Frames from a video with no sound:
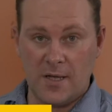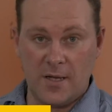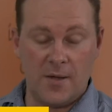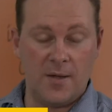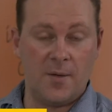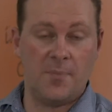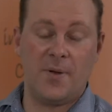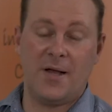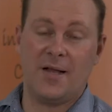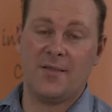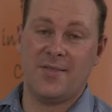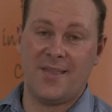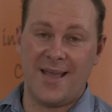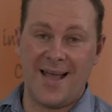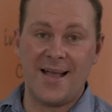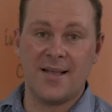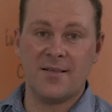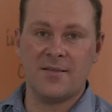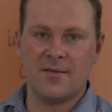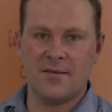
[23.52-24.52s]
about
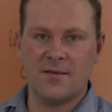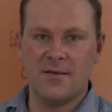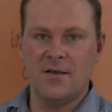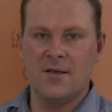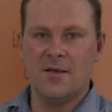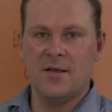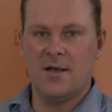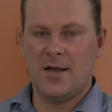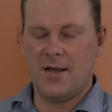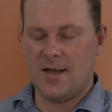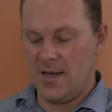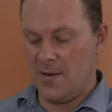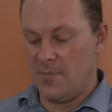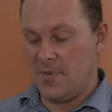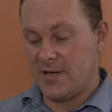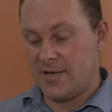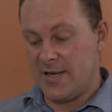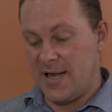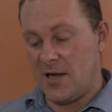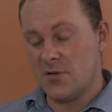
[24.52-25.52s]
that.
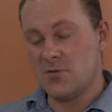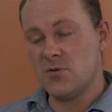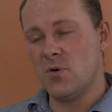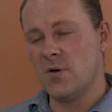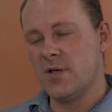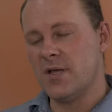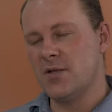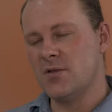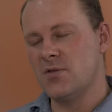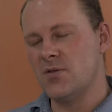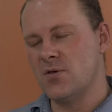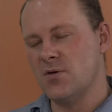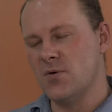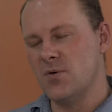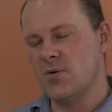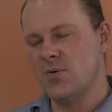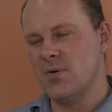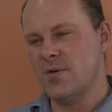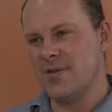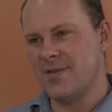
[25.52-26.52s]
But now talking
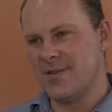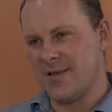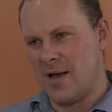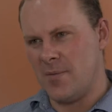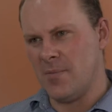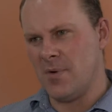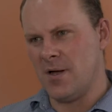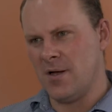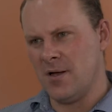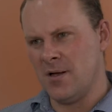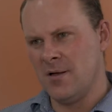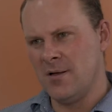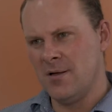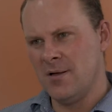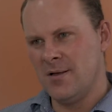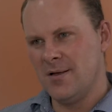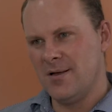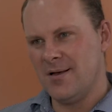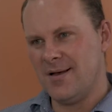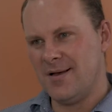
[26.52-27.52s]
to Zama.
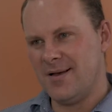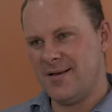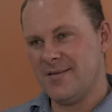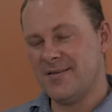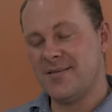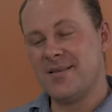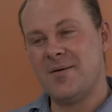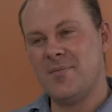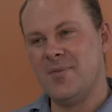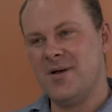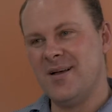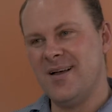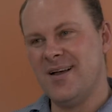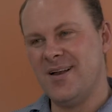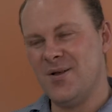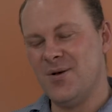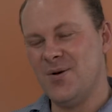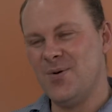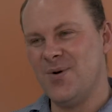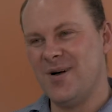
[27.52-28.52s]
Zama,
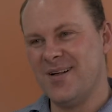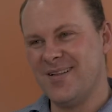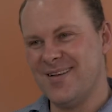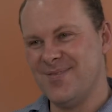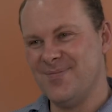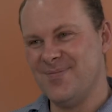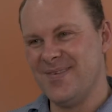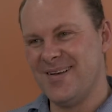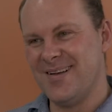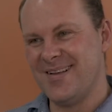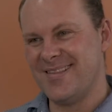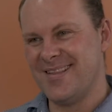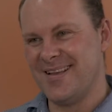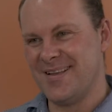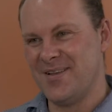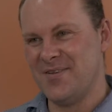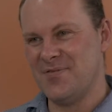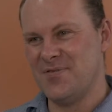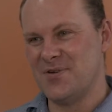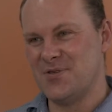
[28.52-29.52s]
hello, welcome.
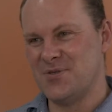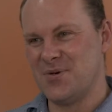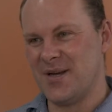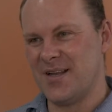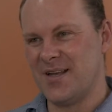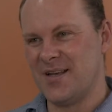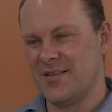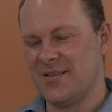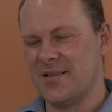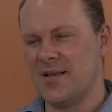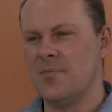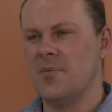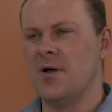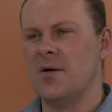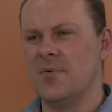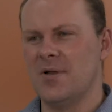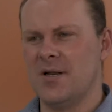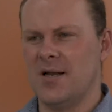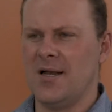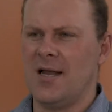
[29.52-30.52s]
Thank you for joining us. Zama,
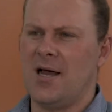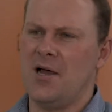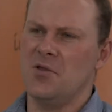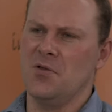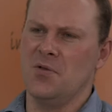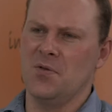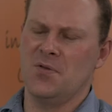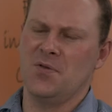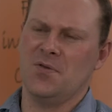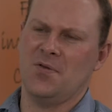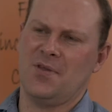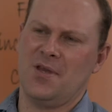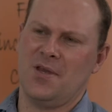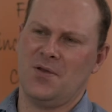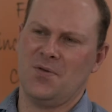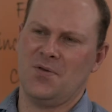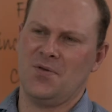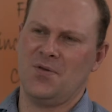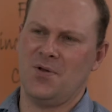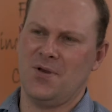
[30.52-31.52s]
I'm going to allow you to say
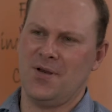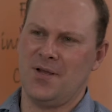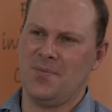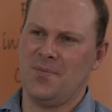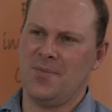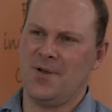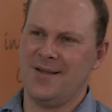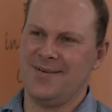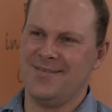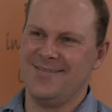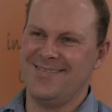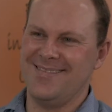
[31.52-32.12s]
your surname, man.